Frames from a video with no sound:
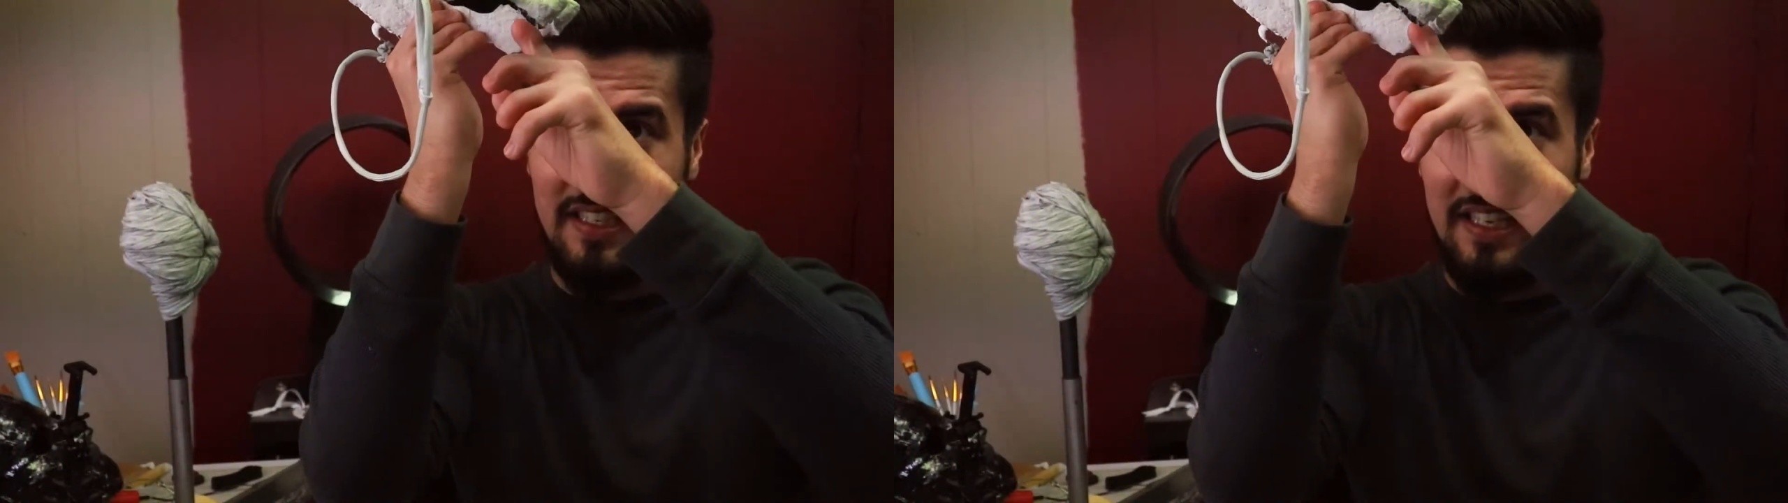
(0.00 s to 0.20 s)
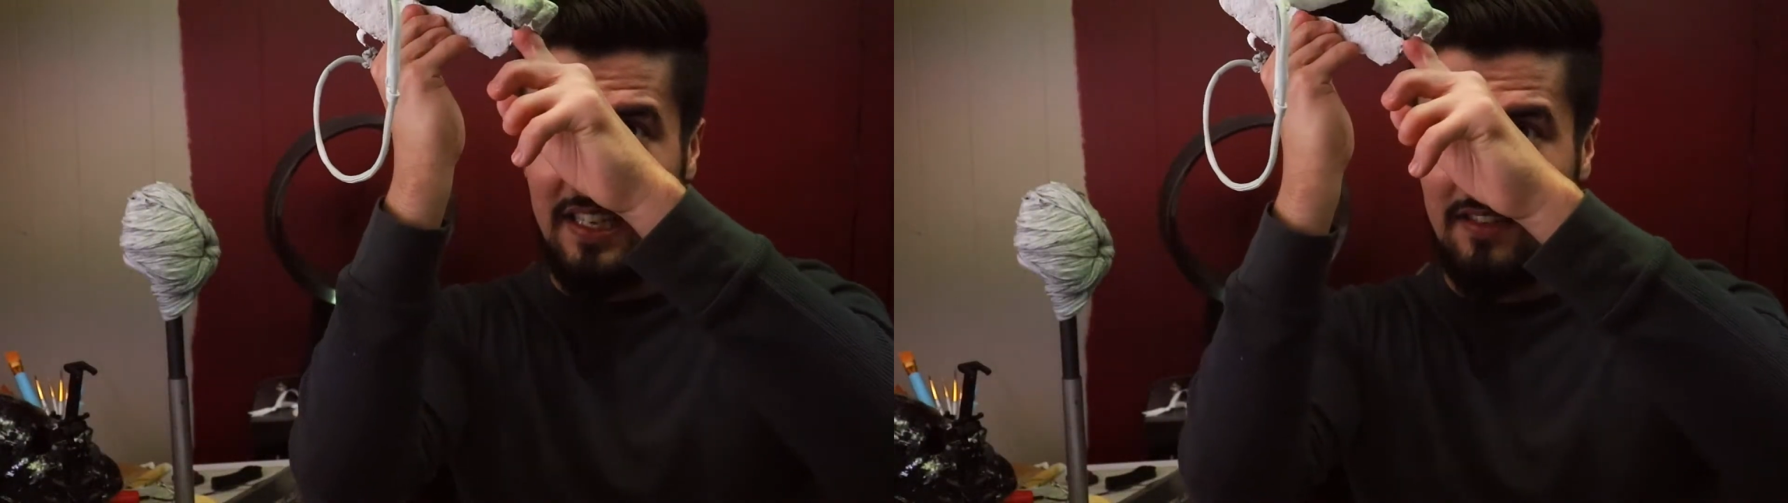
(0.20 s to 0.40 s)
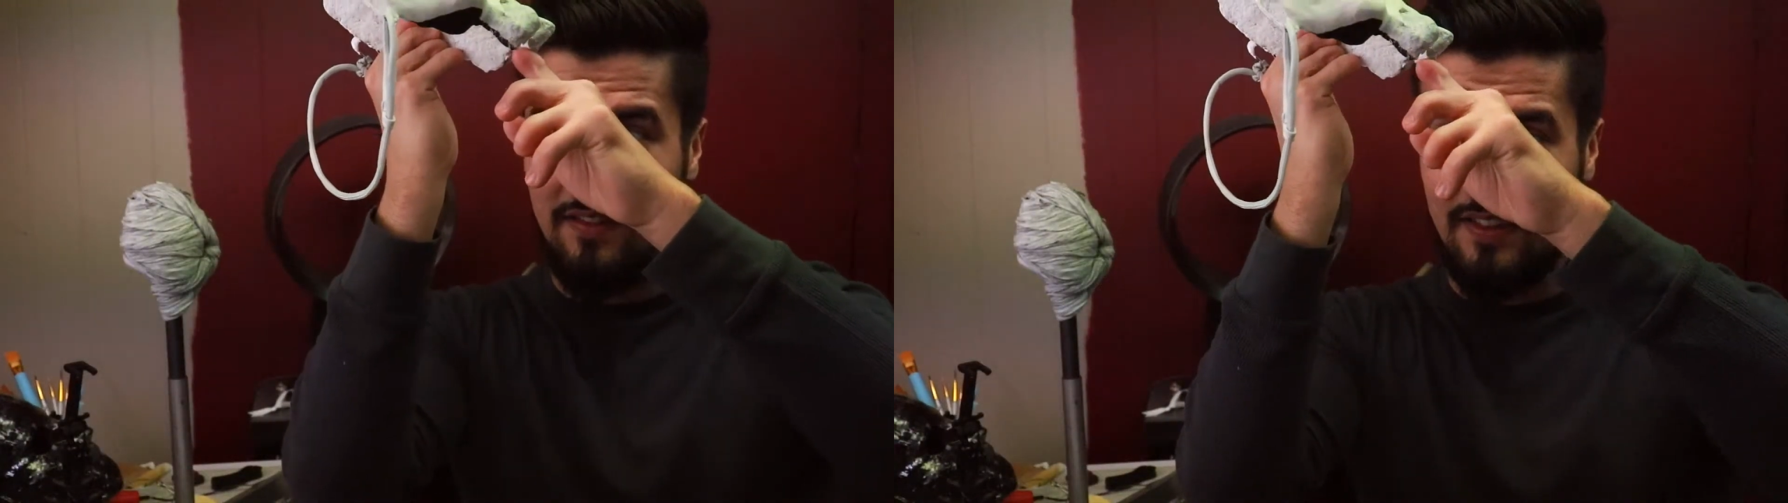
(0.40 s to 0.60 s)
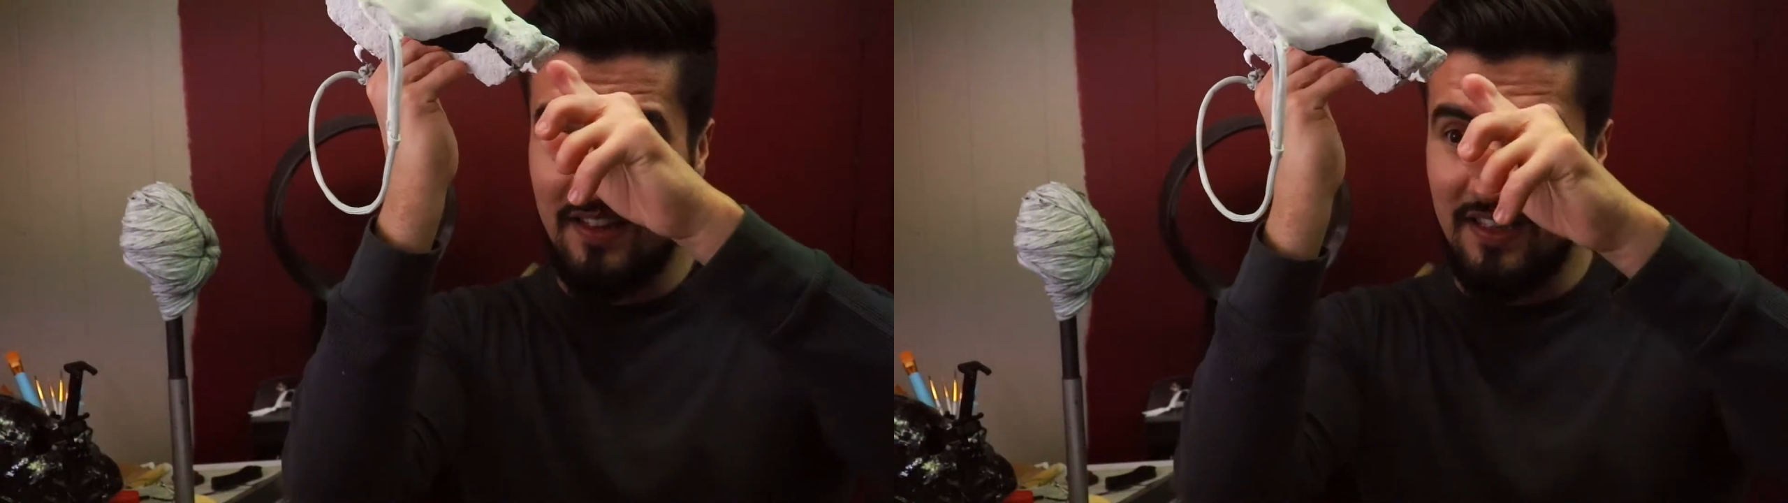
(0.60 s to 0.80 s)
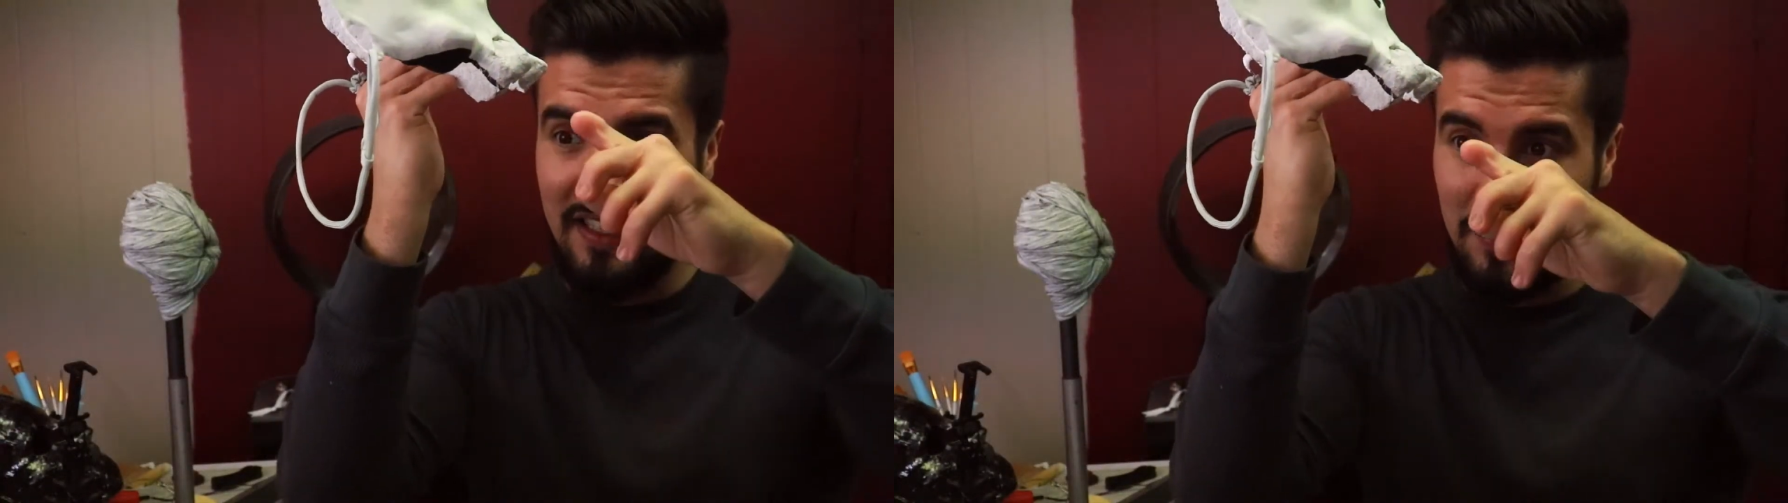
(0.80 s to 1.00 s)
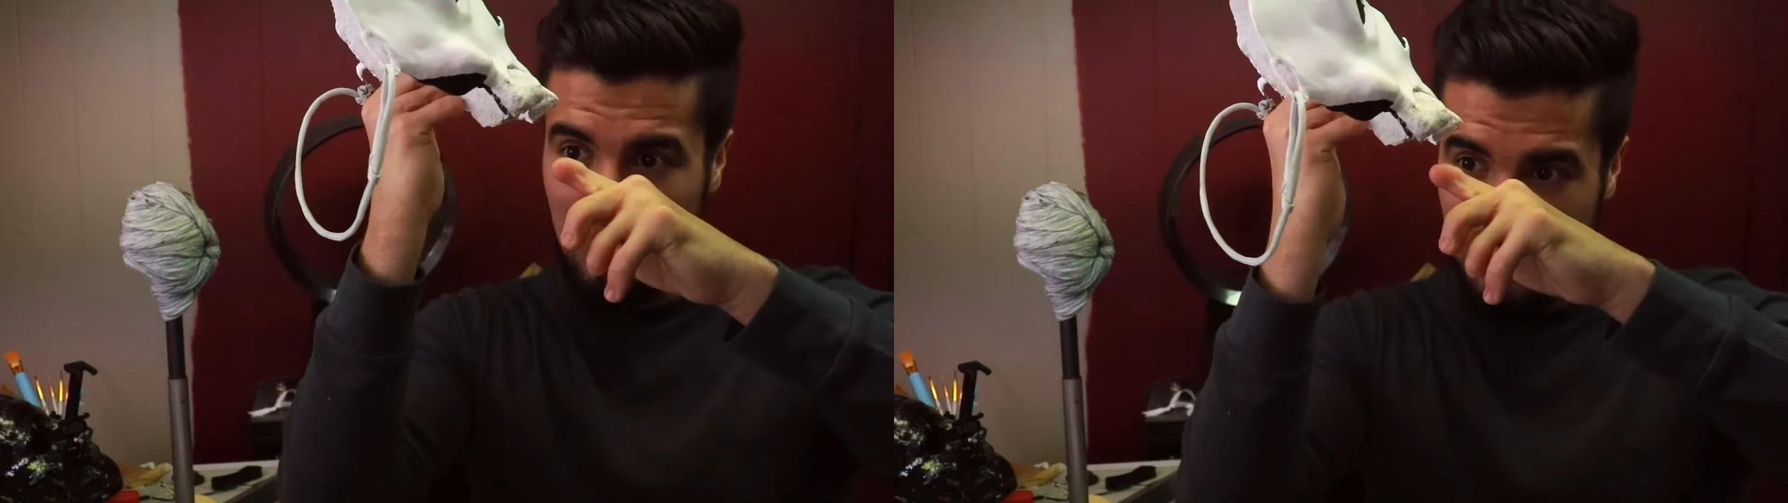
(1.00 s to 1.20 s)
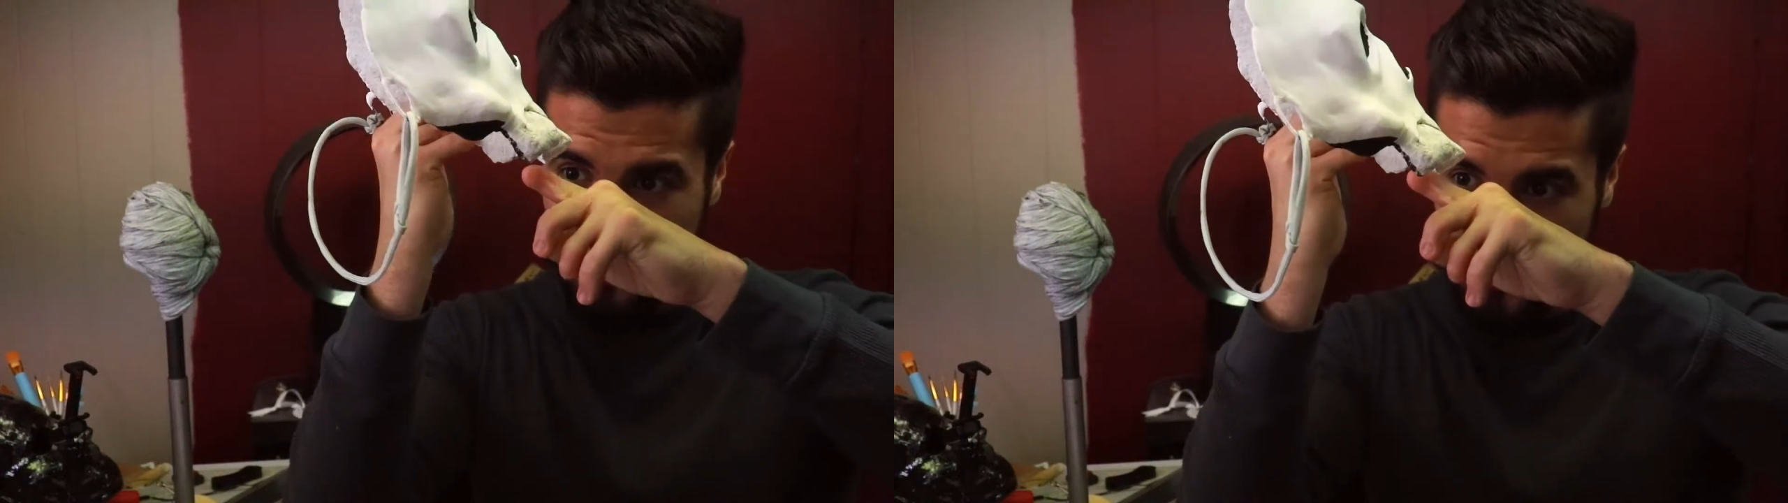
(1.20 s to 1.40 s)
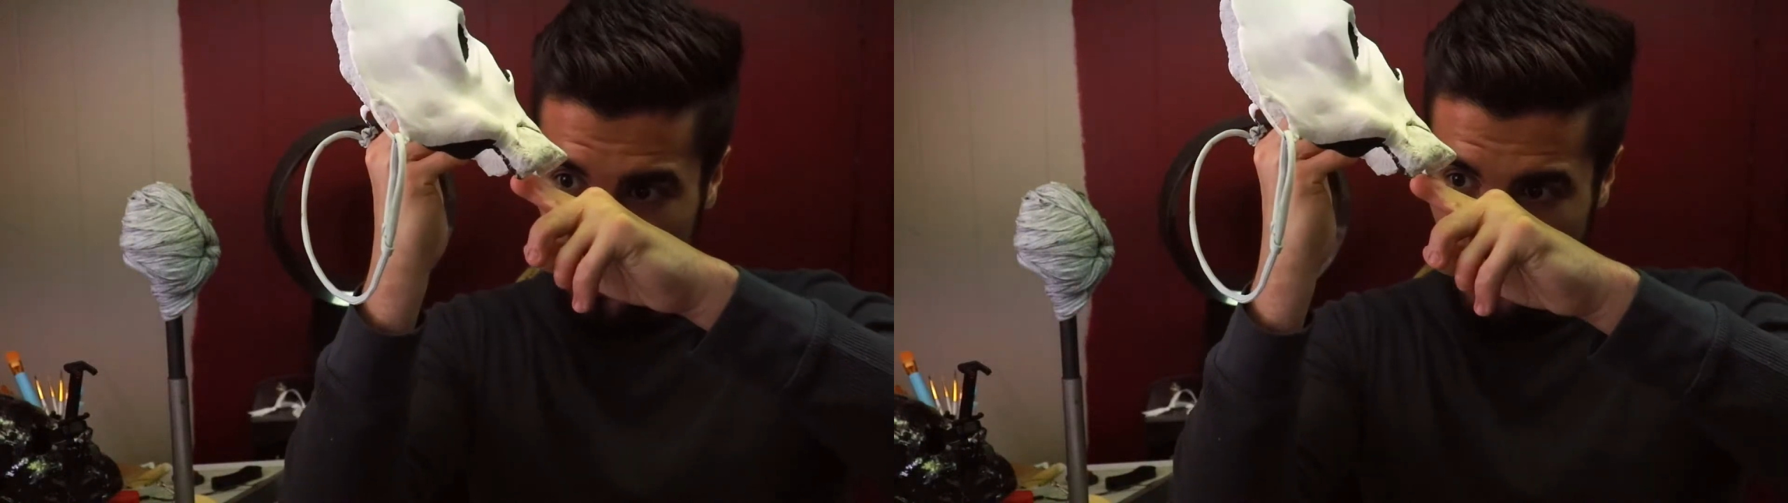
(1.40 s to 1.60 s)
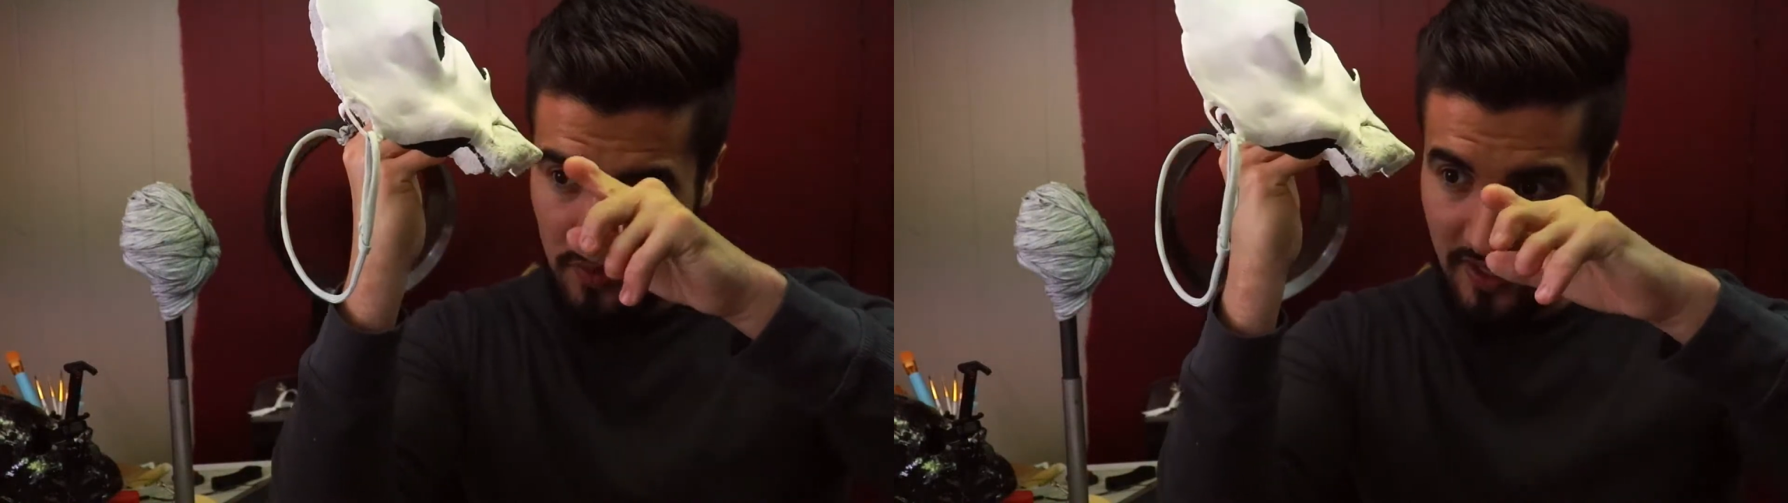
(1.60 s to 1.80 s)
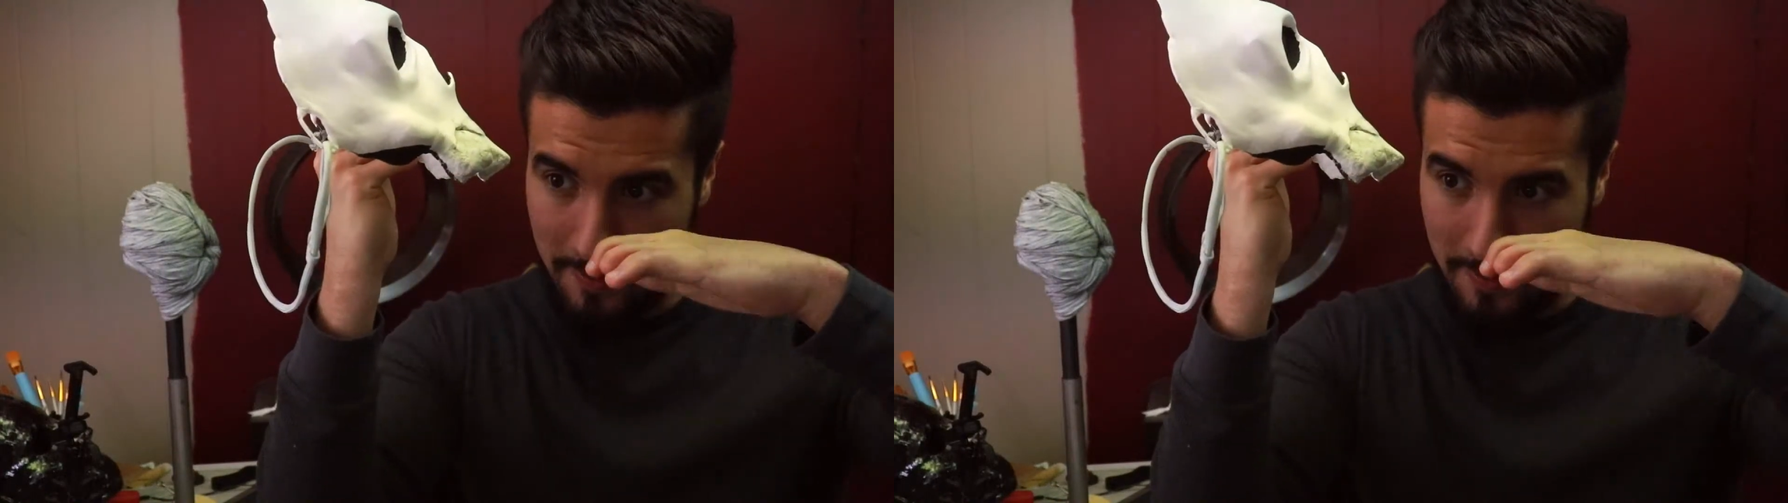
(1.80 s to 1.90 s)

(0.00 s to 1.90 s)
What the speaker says: see that these ones do.